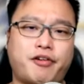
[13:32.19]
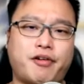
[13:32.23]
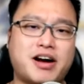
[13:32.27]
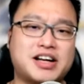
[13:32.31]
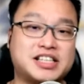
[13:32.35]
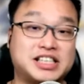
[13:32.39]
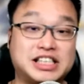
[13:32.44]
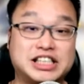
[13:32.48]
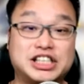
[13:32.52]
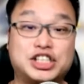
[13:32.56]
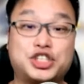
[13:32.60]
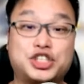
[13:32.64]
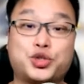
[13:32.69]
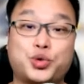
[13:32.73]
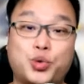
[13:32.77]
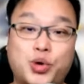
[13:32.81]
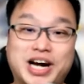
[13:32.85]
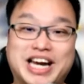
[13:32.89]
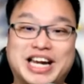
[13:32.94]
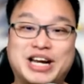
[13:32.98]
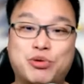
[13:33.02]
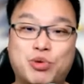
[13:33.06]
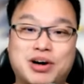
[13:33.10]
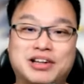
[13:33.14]
For us,
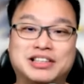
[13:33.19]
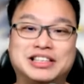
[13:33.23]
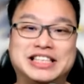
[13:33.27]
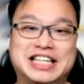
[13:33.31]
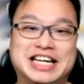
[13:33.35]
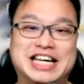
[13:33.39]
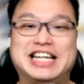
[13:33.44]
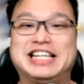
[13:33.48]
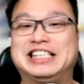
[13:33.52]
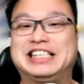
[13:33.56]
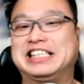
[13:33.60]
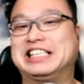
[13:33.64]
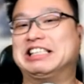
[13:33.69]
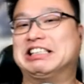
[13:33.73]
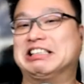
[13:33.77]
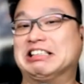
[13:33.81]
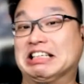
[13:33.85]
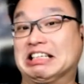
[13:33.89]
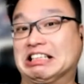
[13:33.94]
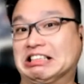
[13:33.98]
it's 21 days.